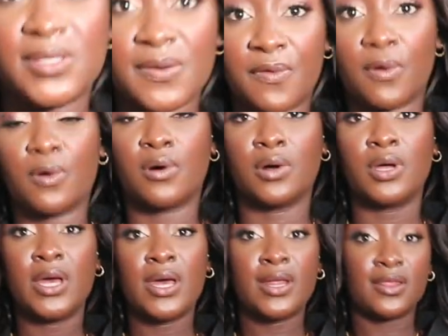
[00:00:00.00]
for
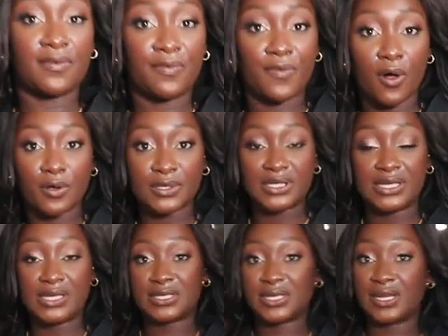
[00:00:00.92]
the fall
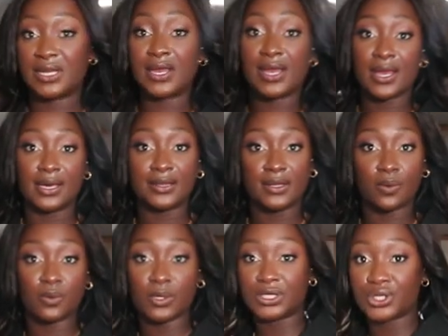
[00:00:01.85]
season and the
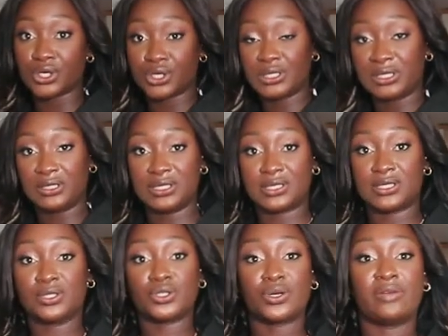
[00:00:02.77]
winter
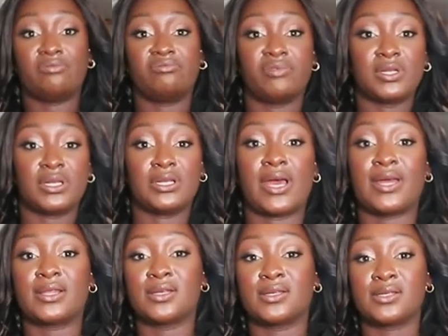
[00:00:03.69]
season so I really
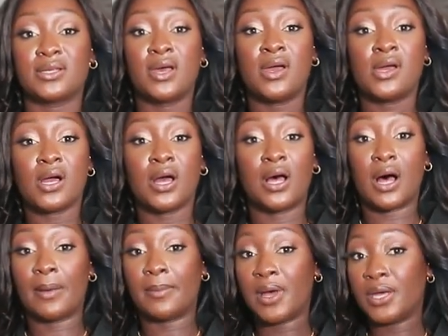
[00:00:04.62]
like this
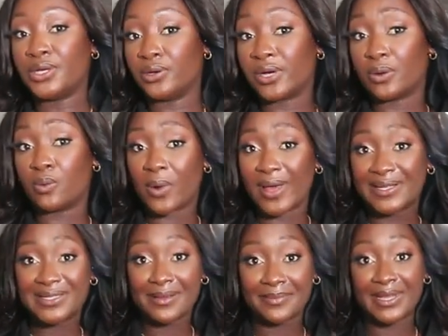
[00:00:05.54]
um, you can wear
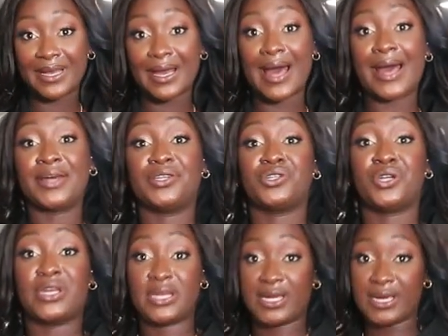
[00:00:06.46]
something
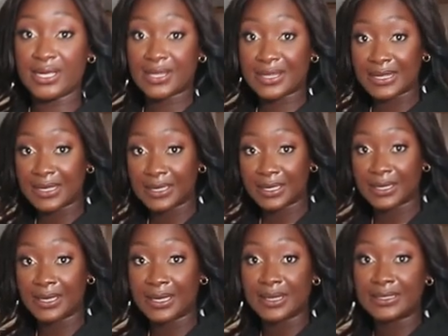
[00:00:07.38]
underneath
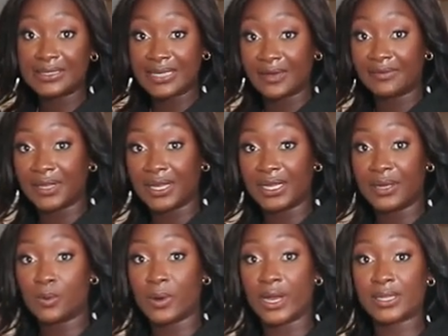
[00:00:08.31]
definitely
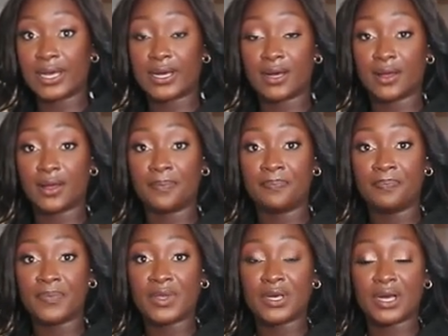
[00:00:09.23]
wear like a
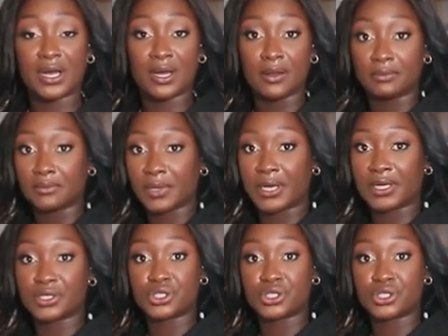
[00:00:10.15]
um, like a